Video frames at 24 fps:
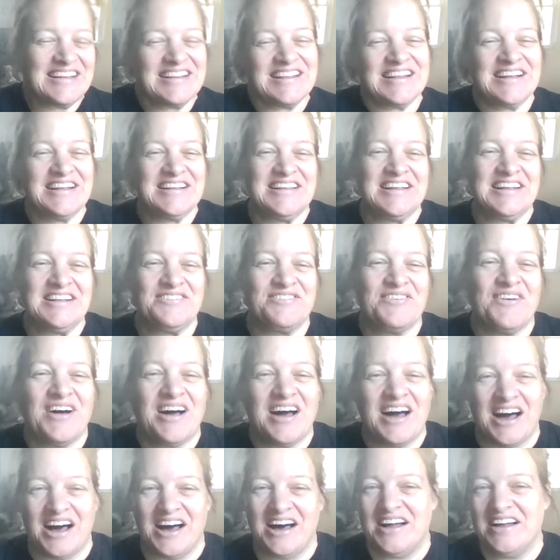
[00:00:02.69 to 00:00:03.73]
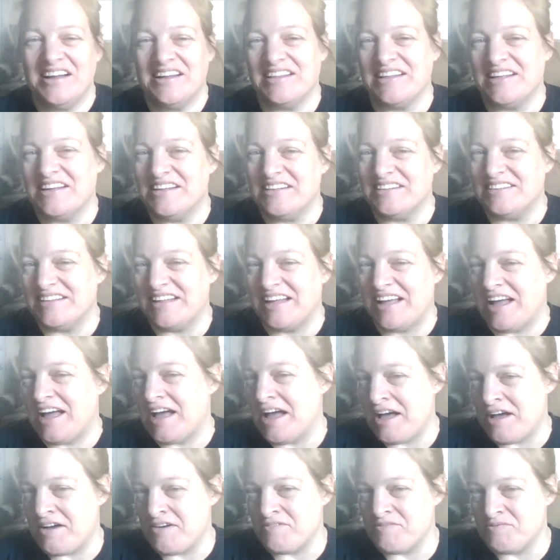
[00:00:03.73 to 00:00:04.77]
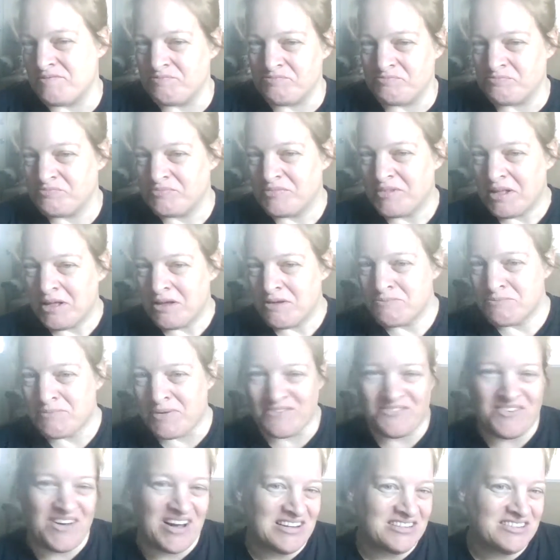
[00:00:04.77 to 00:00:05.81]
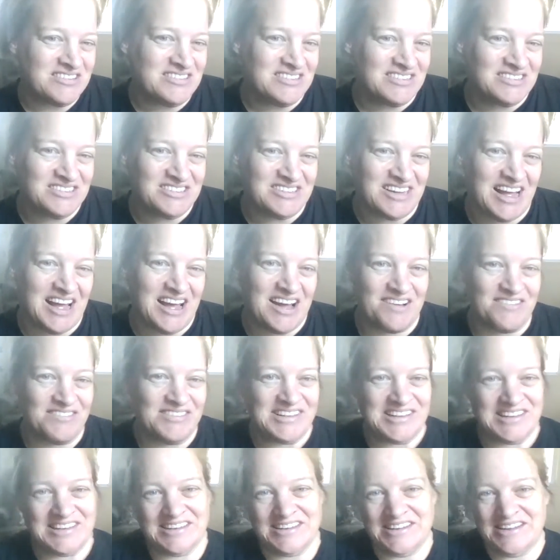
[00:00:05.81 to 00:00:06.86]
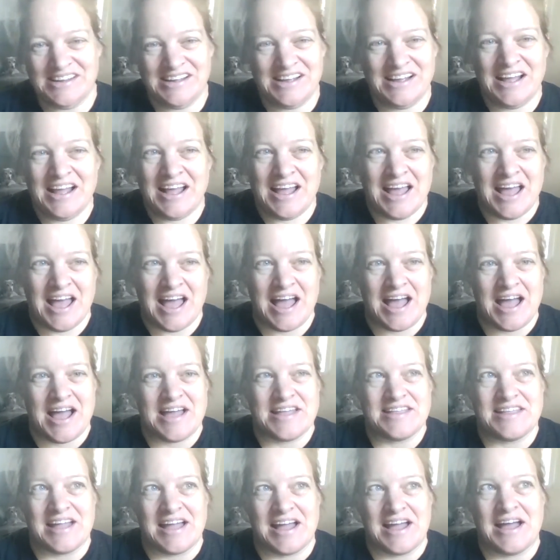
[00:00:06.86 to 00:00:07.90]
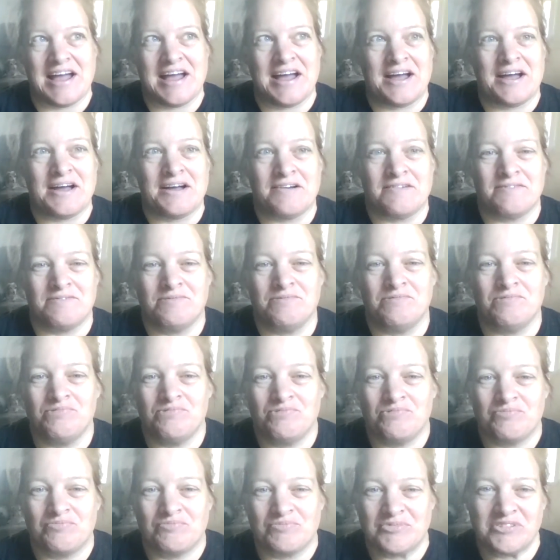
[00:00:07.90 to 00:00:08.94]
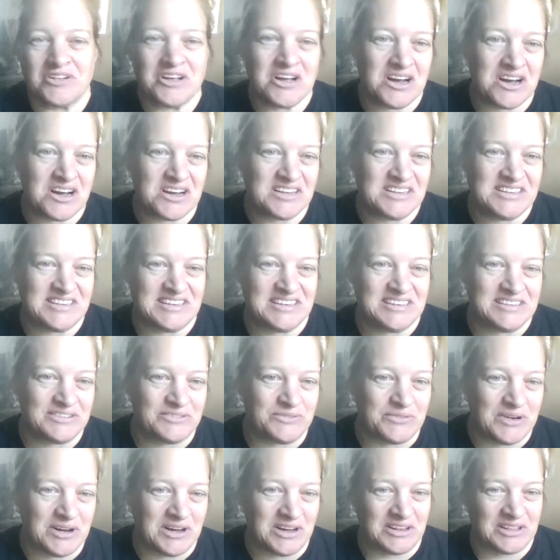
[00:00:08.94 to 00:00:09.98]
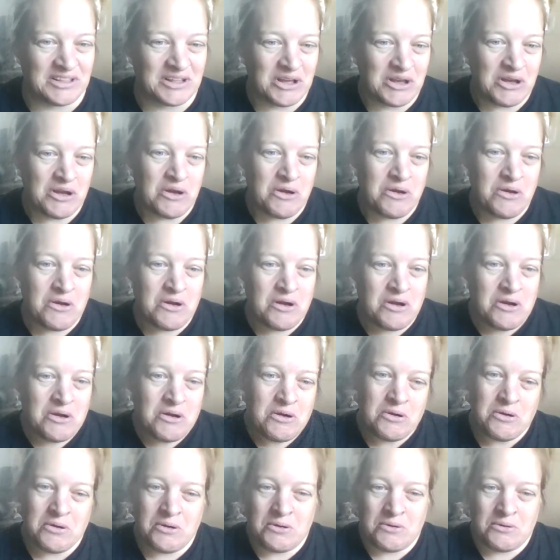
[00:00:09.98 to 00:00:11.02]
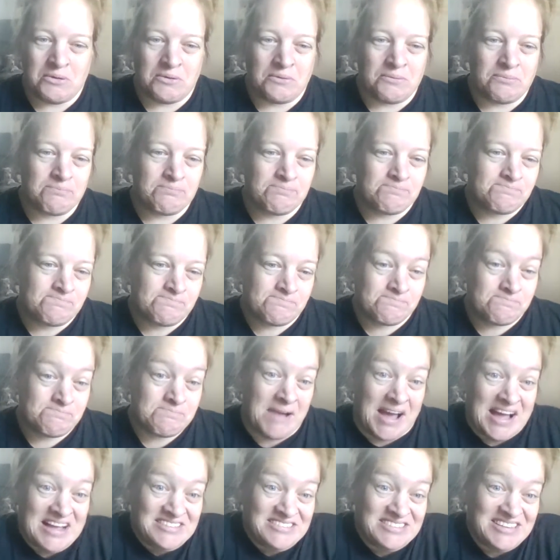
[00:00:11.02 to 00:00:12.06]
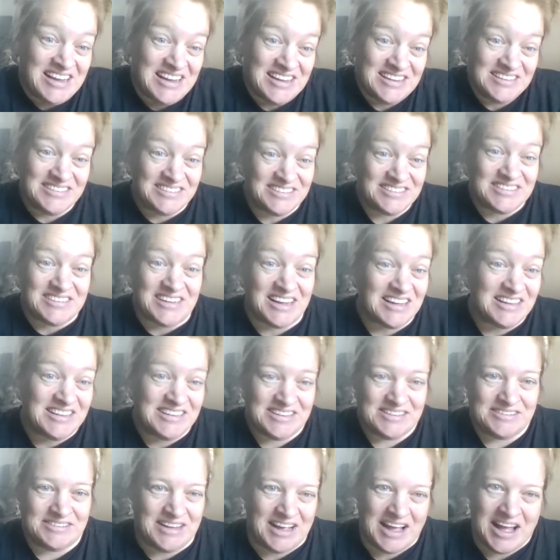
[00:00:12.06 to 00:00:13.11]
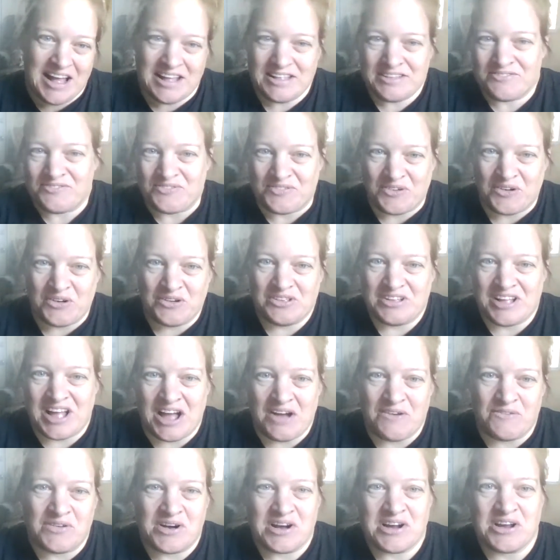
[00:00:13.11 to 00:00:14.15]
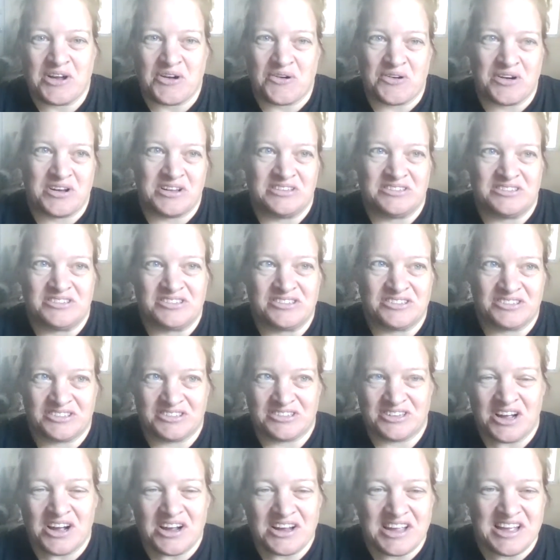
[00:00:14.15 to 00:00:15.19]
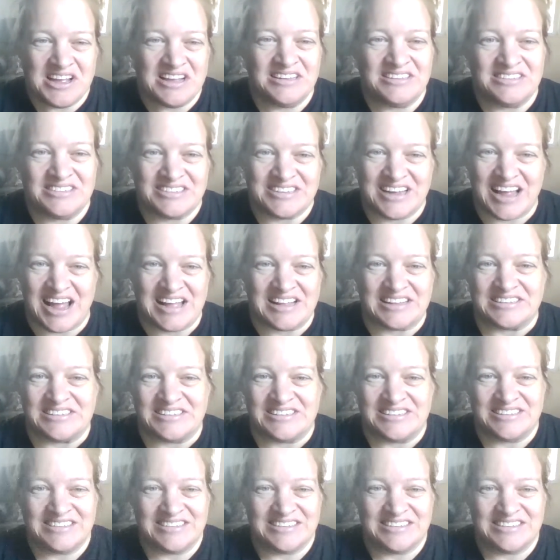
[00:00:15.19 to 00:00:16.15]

This is for all the professional chefs and cooks in the world who by chance just on Food Network or on Cooking Channel.